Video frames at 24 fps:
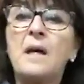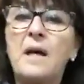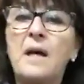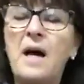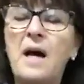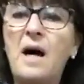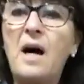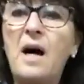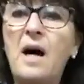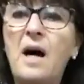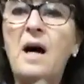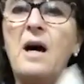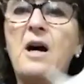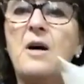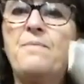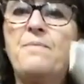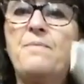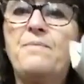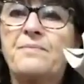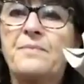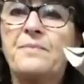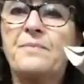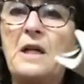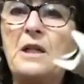are
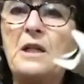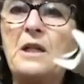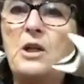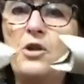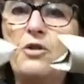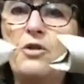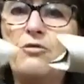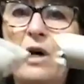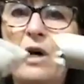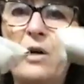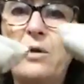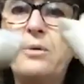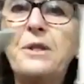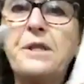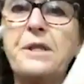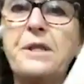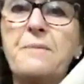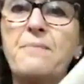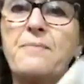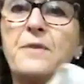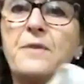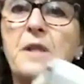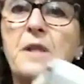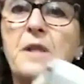blue
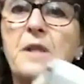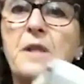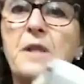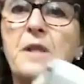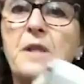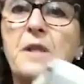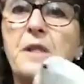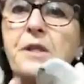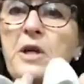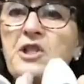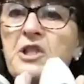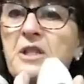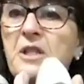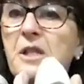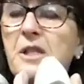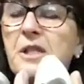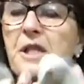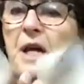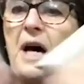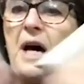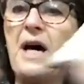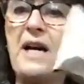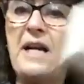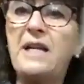rolls, squish
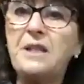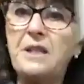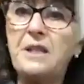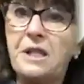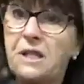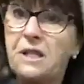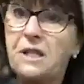sides,